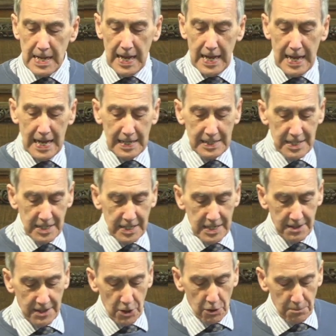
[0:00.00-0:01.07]
And the,
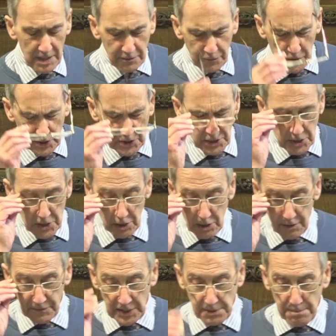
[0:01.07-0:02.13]
the opening verses
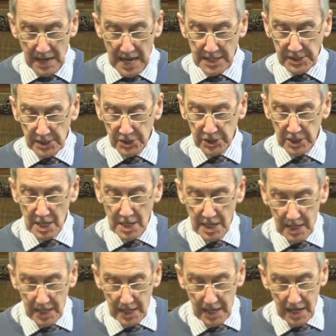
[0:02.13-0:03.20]
of this passage
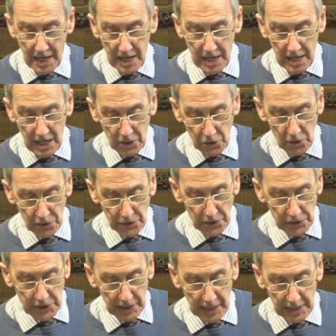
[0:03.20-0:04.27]
uh, are along
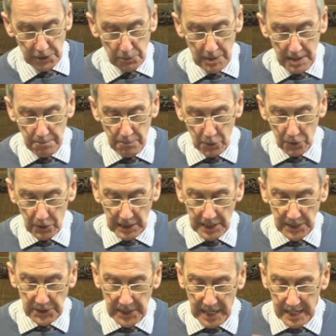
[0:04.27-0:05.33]
those lines, where Paul
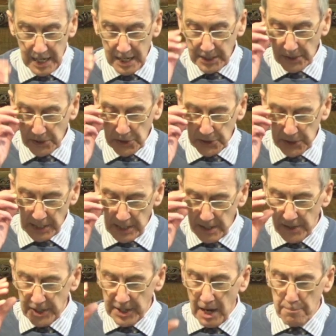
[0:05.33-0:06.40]
is saying, I consider
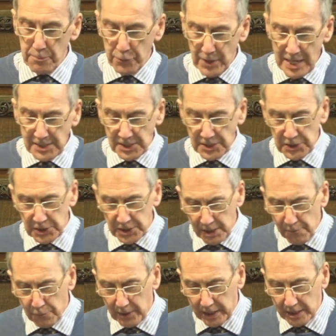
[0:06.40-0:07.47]
that our present
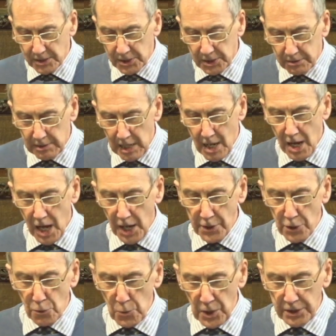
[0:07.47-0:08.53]
sufferings are
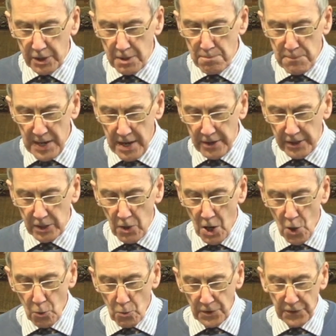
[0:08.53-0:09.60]
not worth comparing
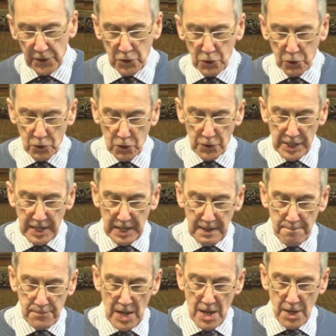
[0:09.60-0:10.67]
with the
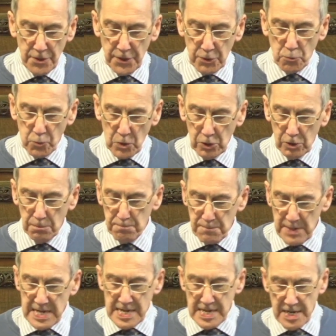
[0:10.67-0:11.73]
glory that will
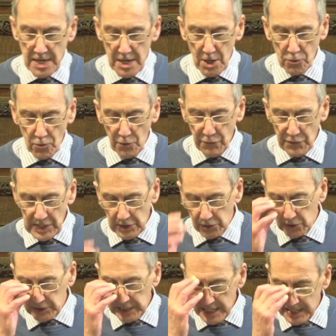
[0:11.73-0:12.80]
be
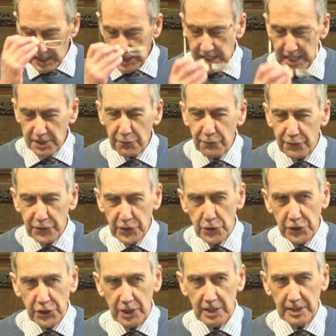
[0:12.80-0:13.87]
revealed in us. That's
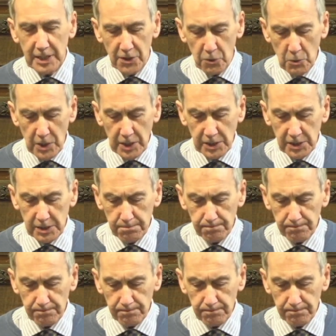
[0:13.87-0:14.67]
future, in other words.